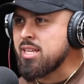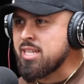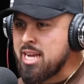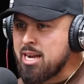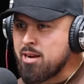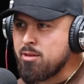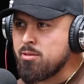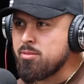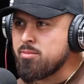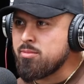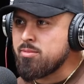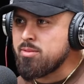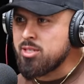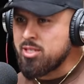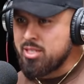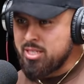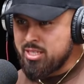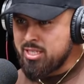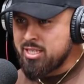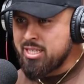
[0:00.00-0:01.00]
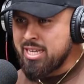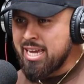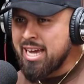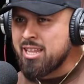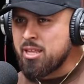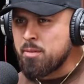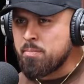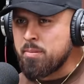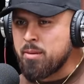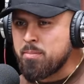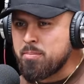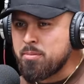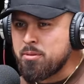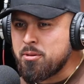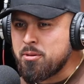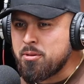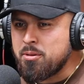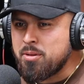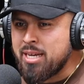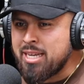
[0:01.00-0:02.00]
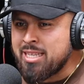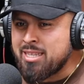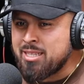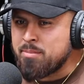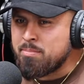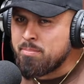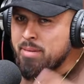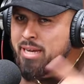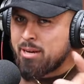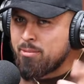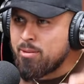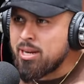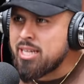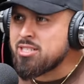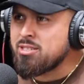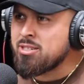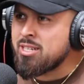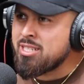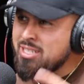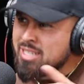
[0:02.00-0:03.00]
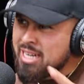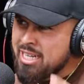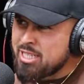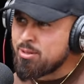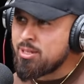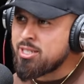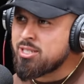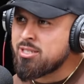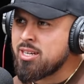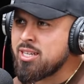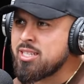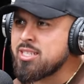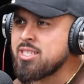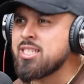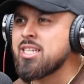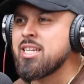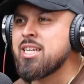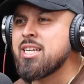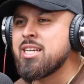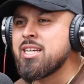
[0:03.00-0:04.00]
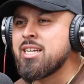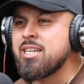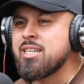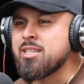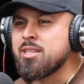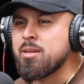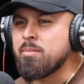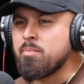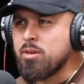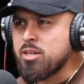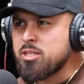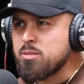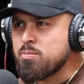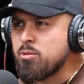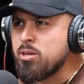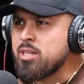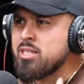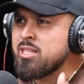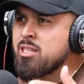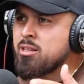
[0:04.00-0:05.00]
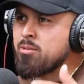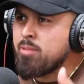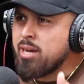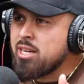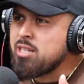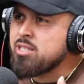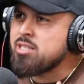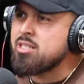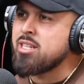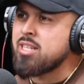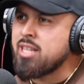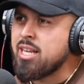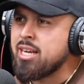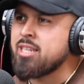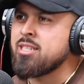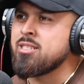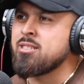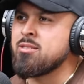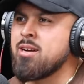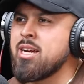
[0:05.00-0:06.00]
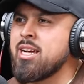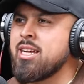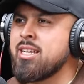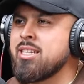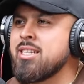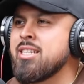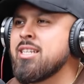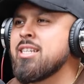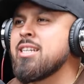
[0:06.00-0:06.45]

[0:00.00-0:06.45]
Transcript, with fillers: Now, yeah, the people and the big restaurants, nice restaurants, the busboys and the waiters look like us, right?